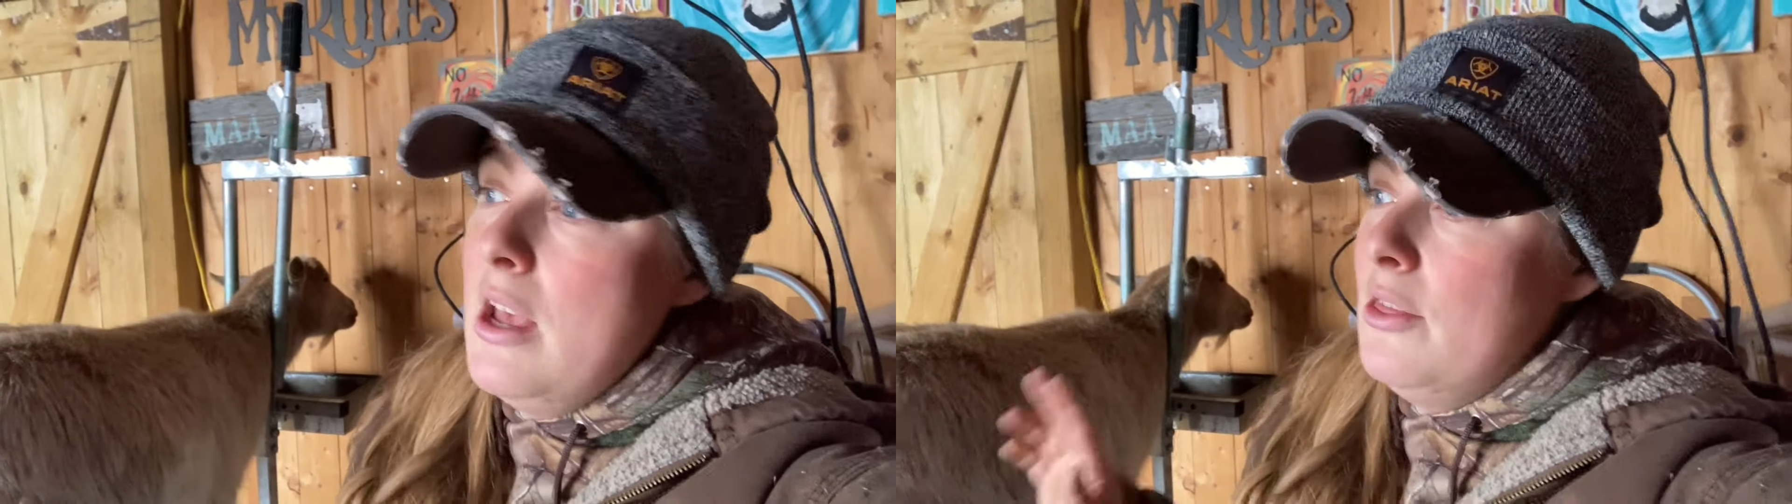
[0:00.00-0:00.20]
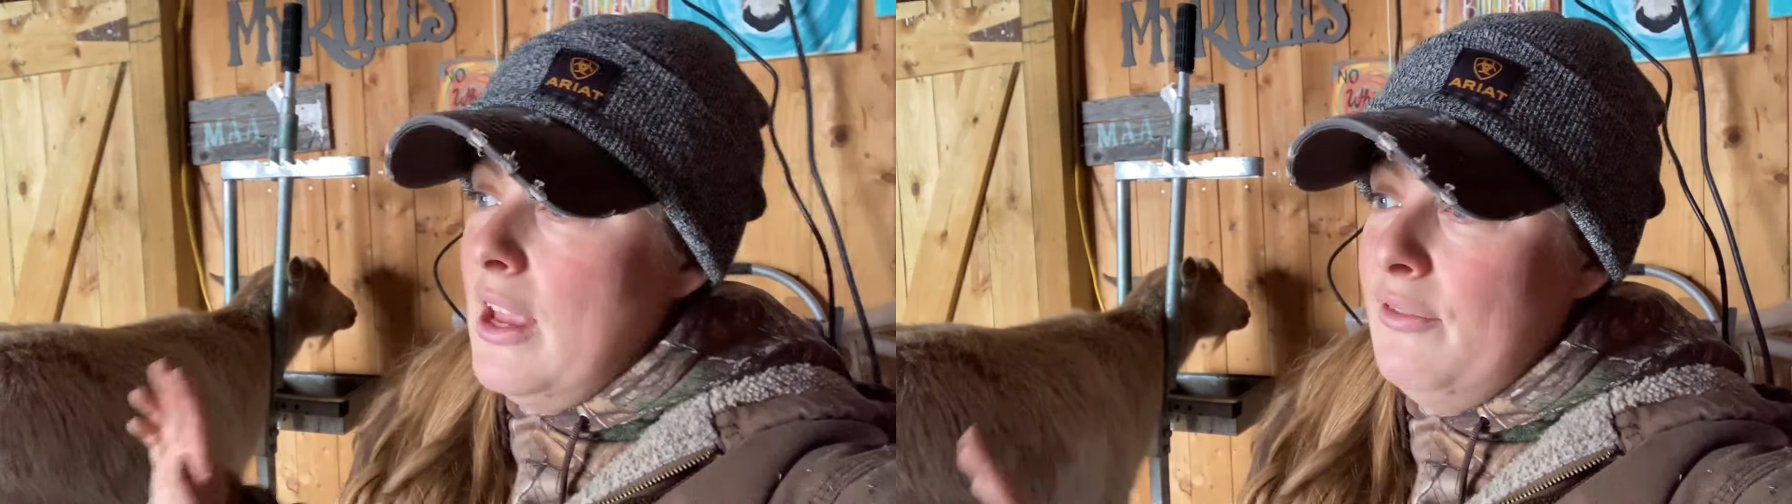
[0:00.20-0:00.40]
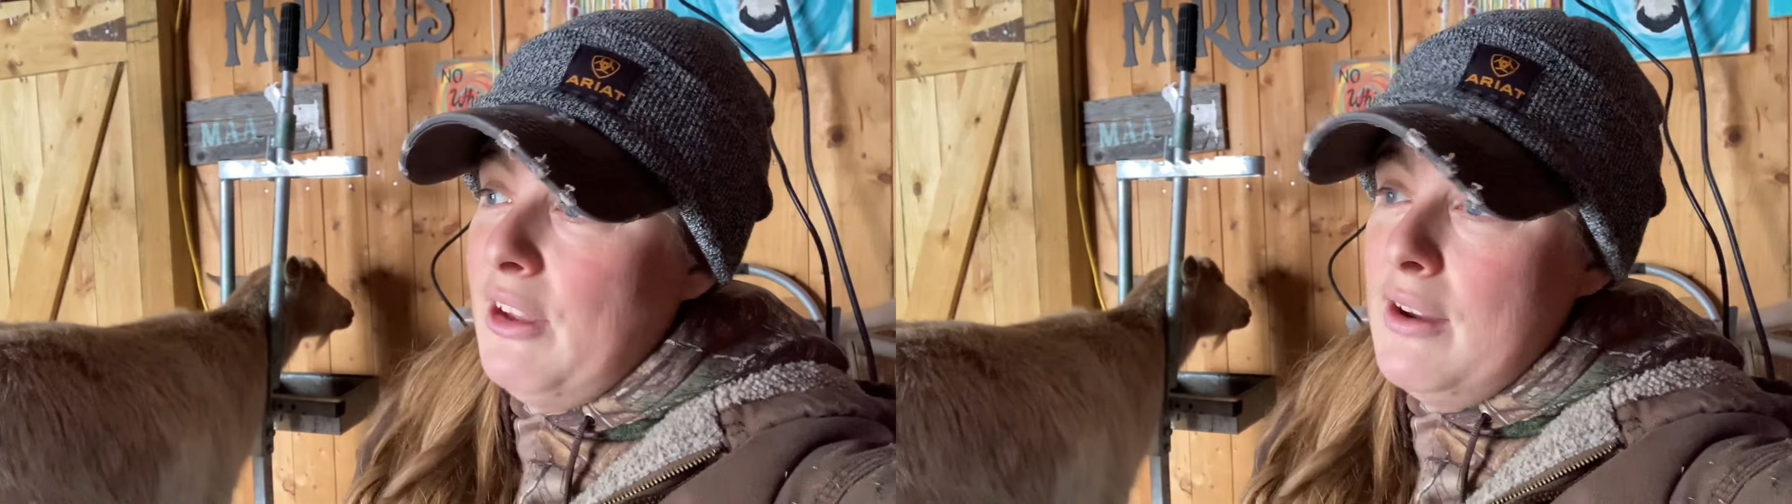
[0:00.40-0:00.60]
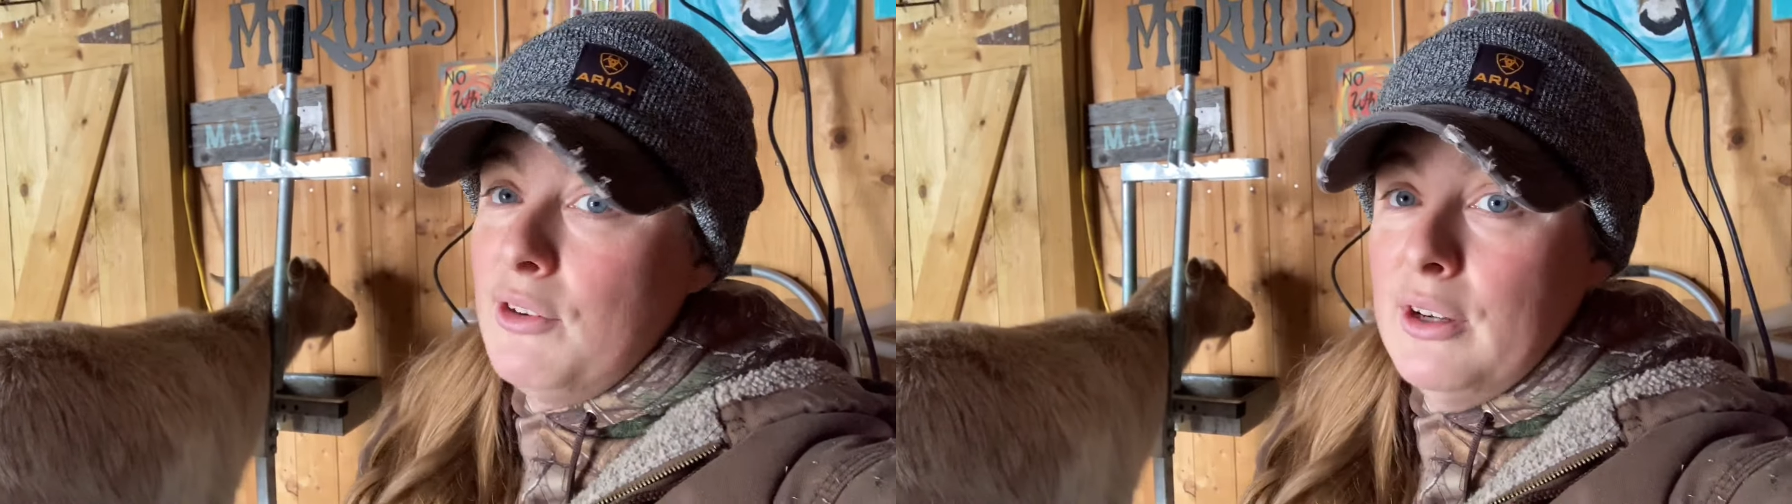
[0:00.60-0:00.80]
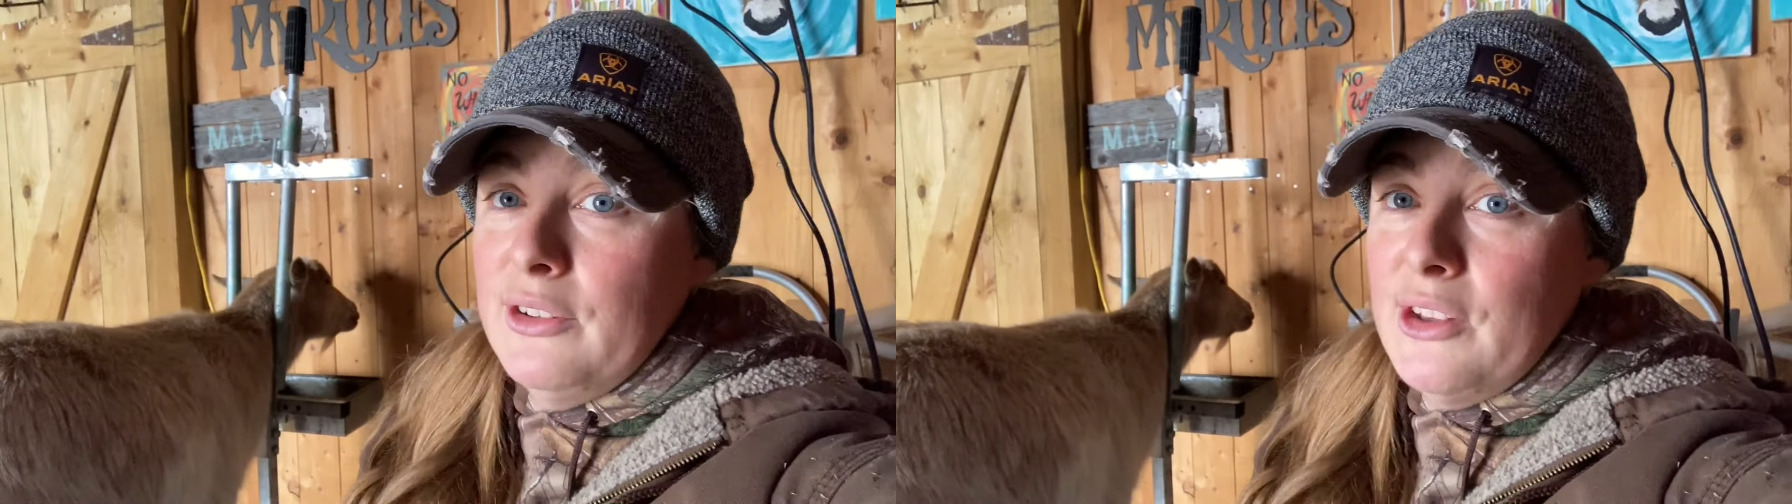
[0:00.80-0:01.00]
They
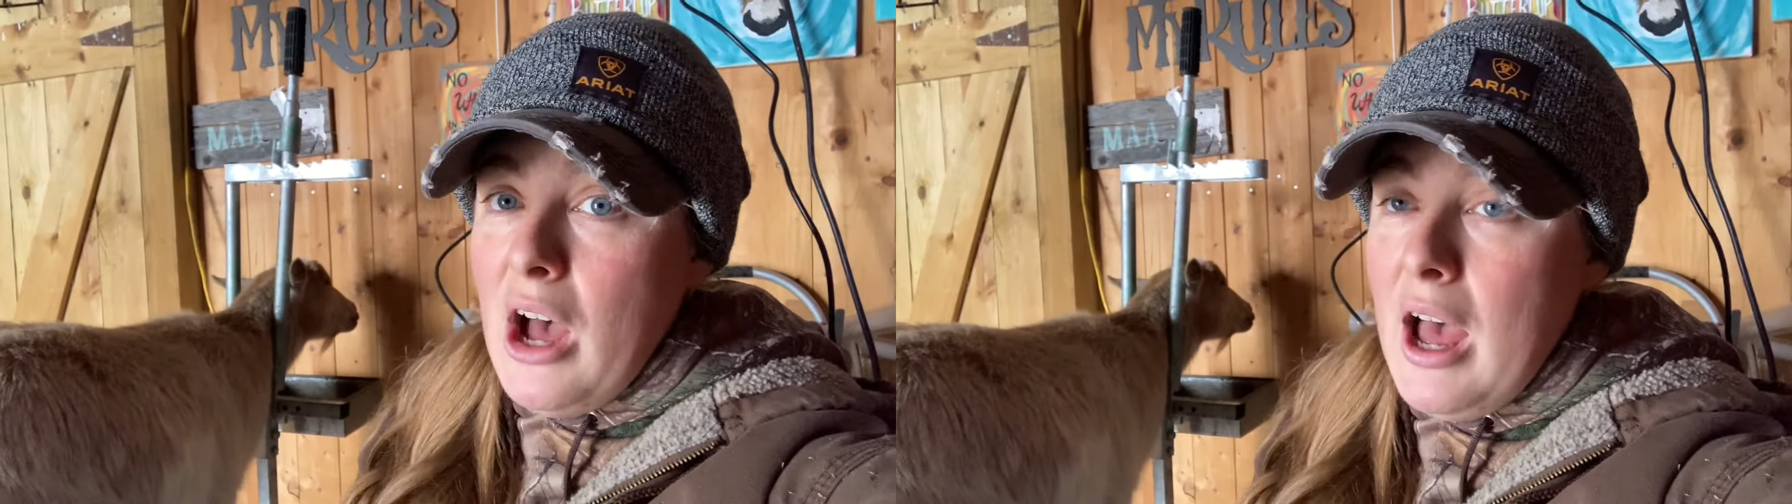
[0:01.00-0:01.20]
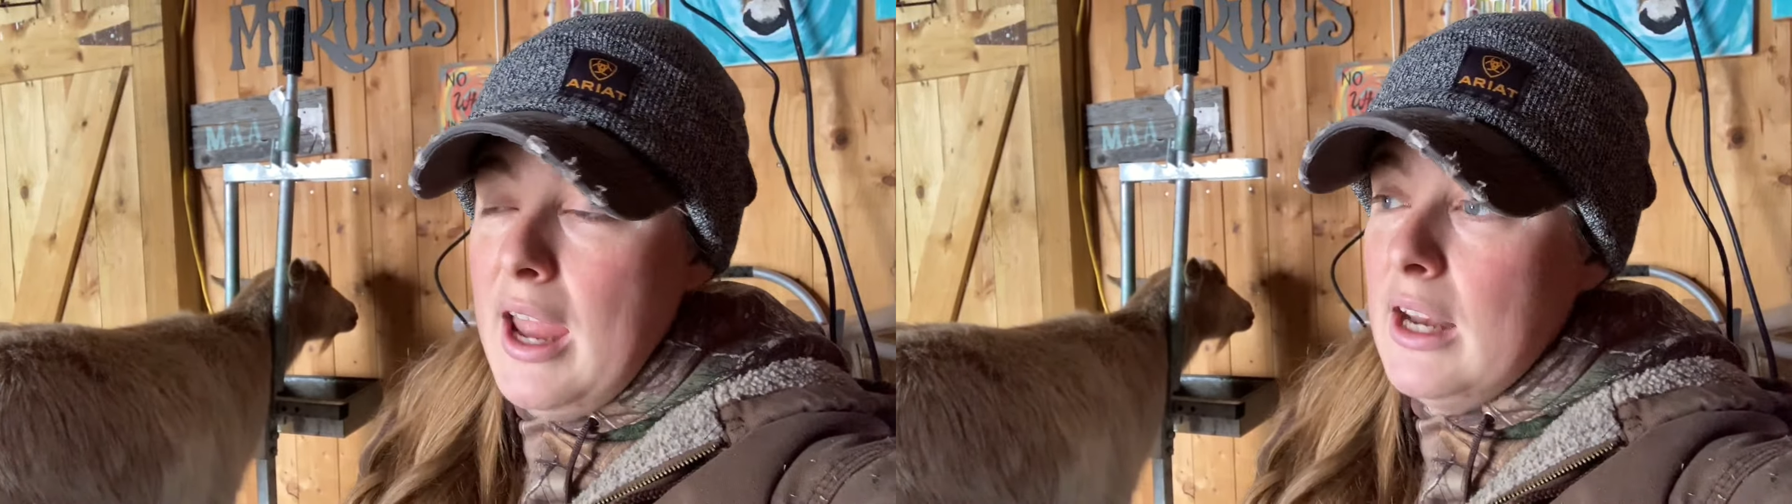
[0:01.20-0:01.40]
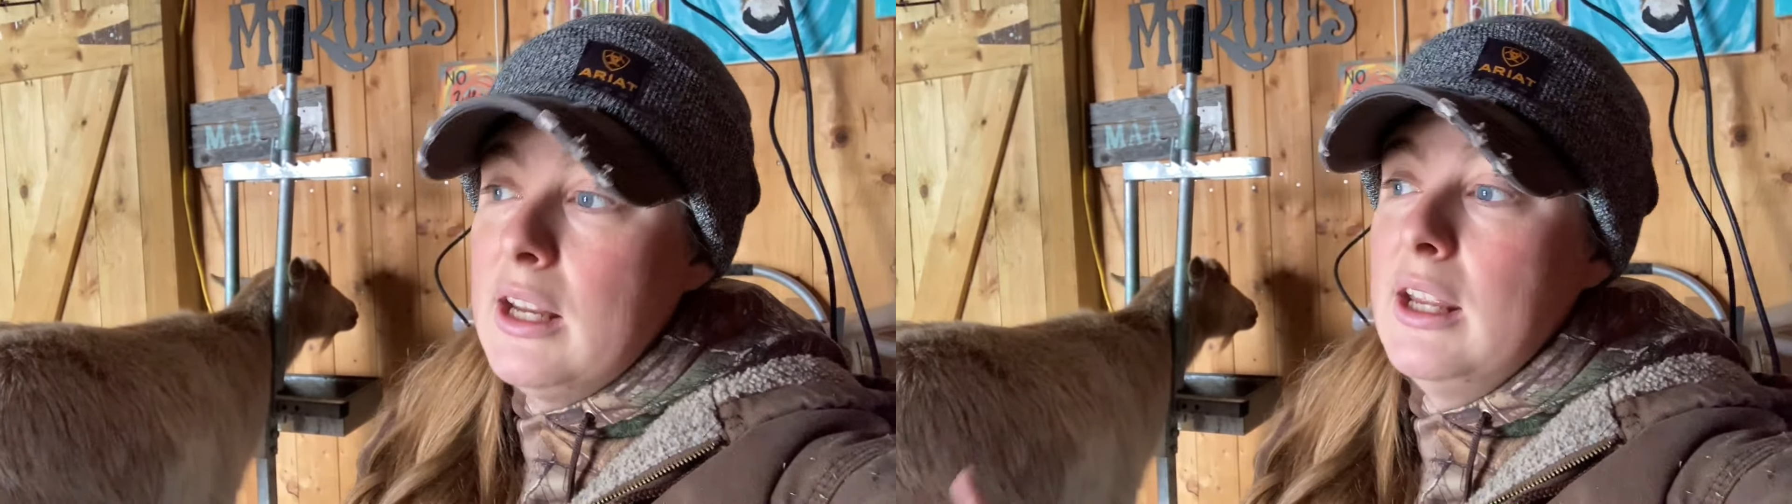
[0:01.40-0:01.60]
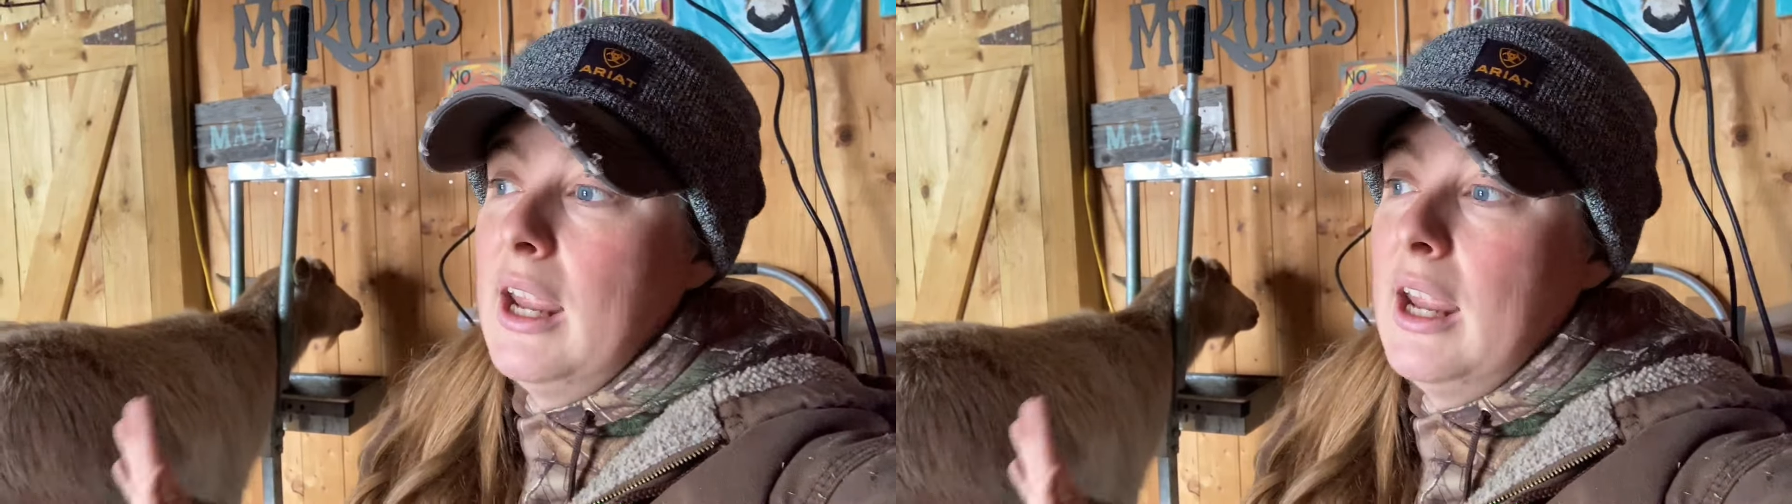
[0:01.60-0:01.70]
favor a side